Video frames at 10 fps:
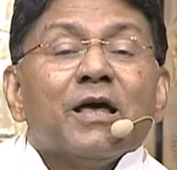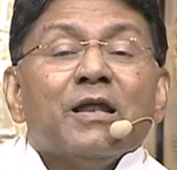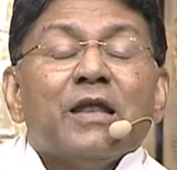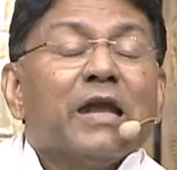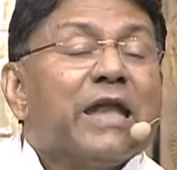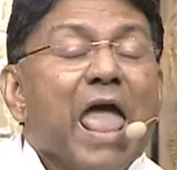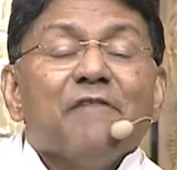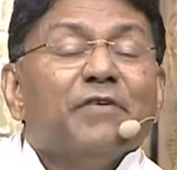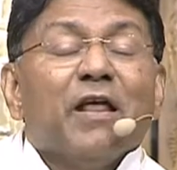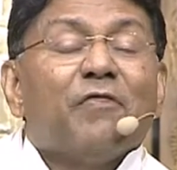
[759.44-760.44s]
Let
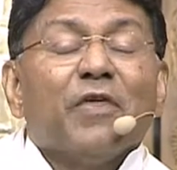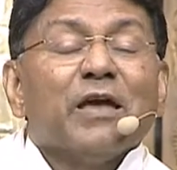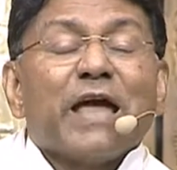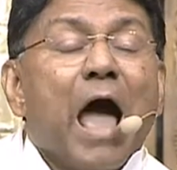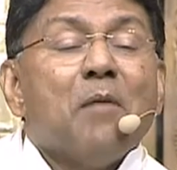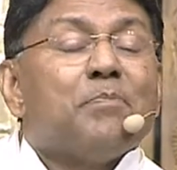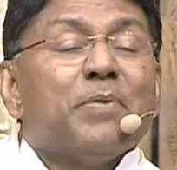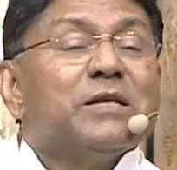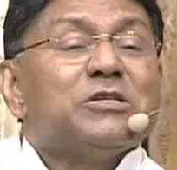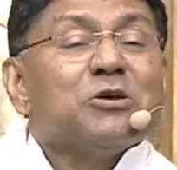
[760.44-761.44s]
everything
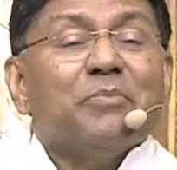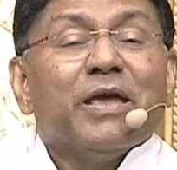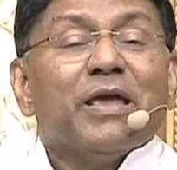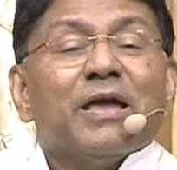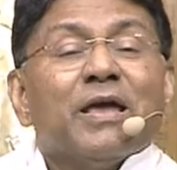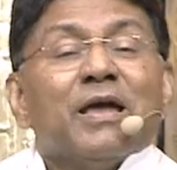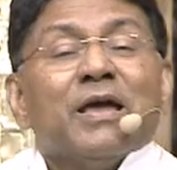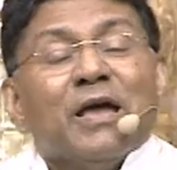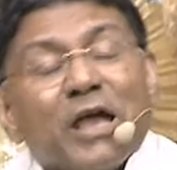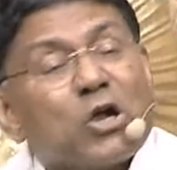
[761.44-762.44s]
happen to me
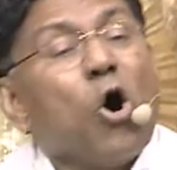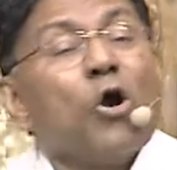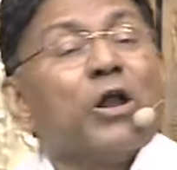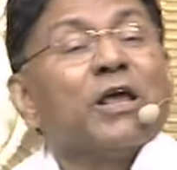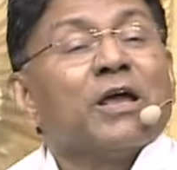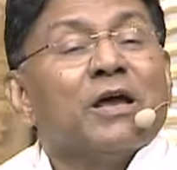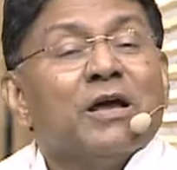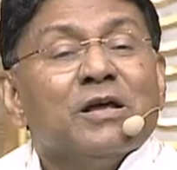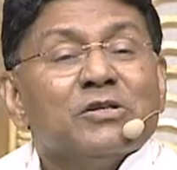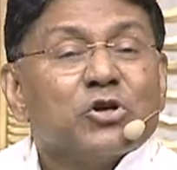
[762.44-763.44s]
according
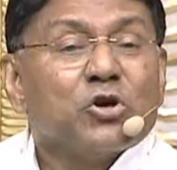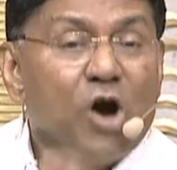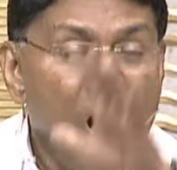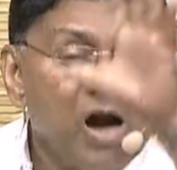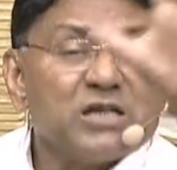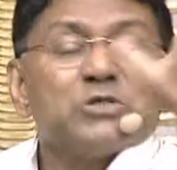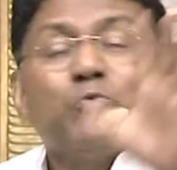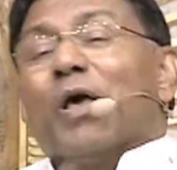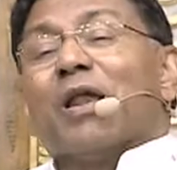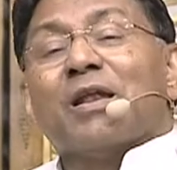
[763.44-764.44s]
to God's
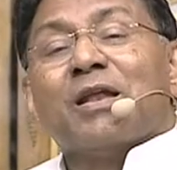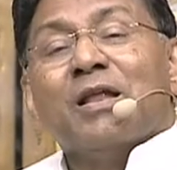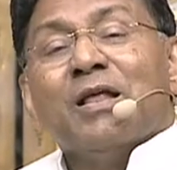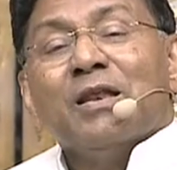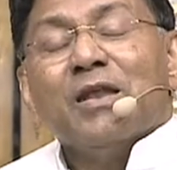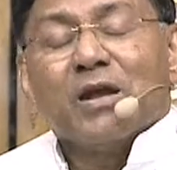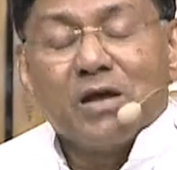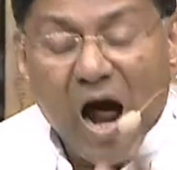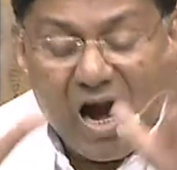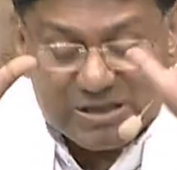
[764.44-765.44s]
will. Let
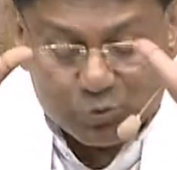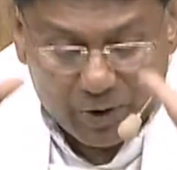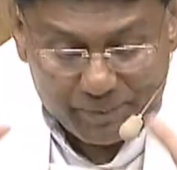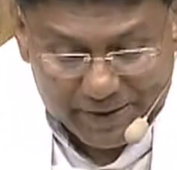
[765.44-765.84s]
God's will be